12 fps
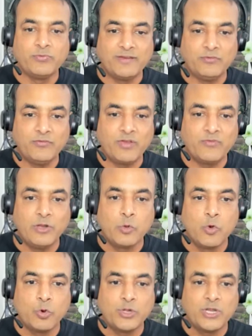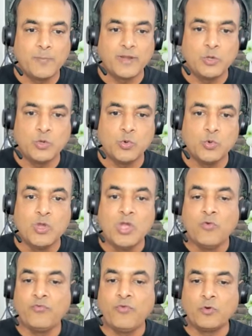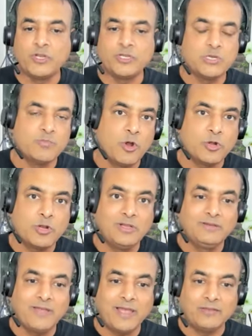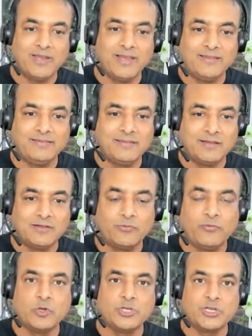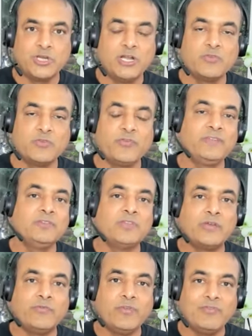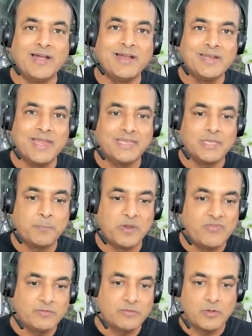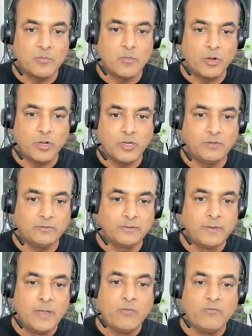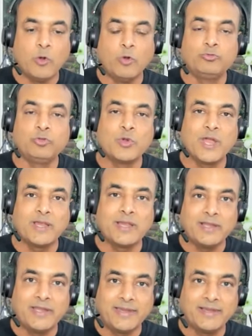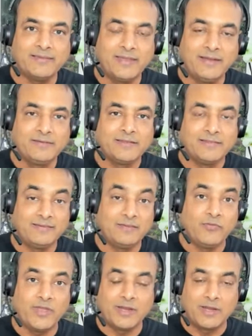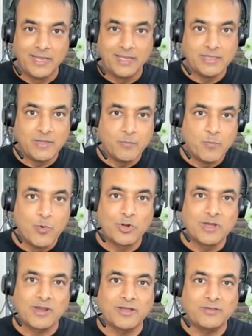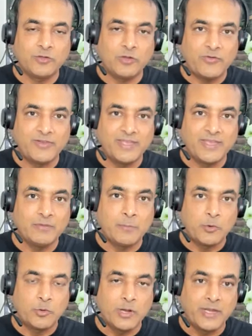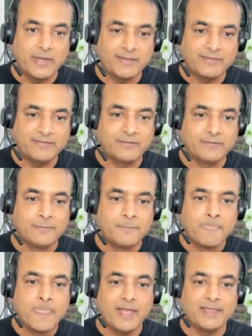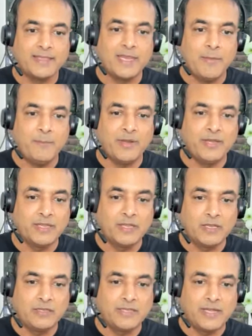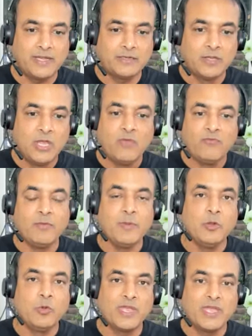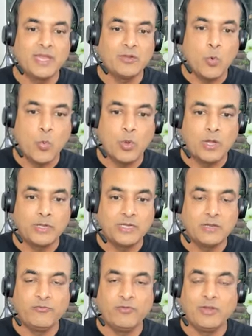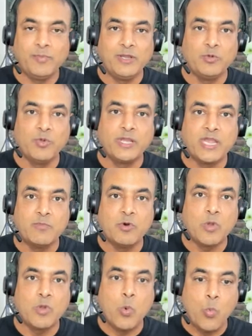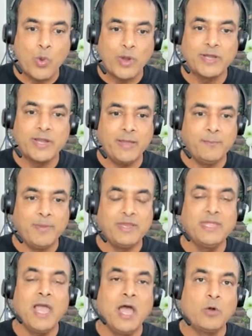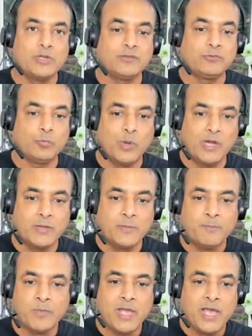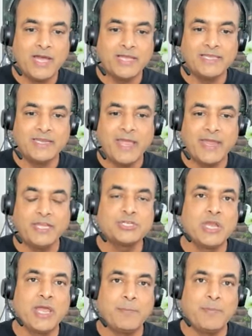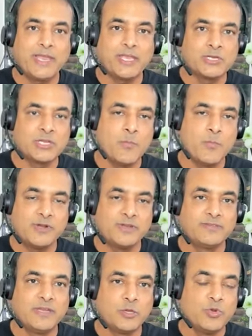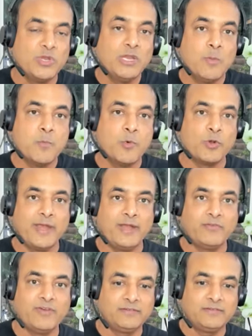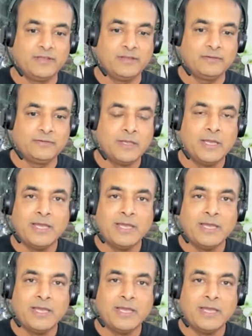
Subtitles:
That is where we'll go deeper into foundation models as well as the foundation interfaces that we've learned in the previous modules. We'll also look at data sets. This is where the more crux of everything is about data sets and then embedding in that. We'll be looking at what we'll be doing a demo on word embedding, how does it work, and then additional application components that you need more advanced things.